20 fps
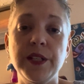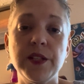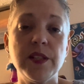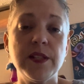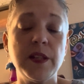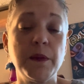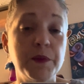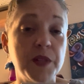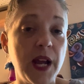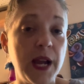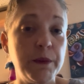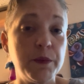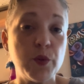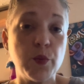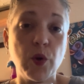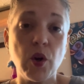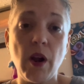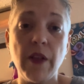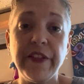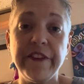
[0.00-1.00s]
Sometimes
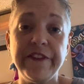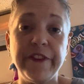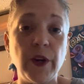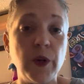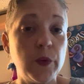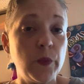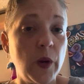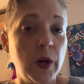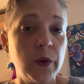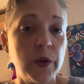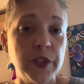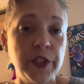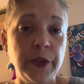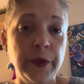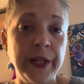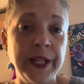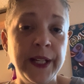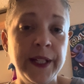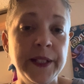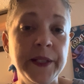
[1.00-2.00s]
we're on the phone while we're
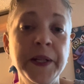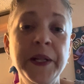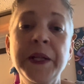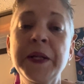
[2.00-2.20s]
doing it.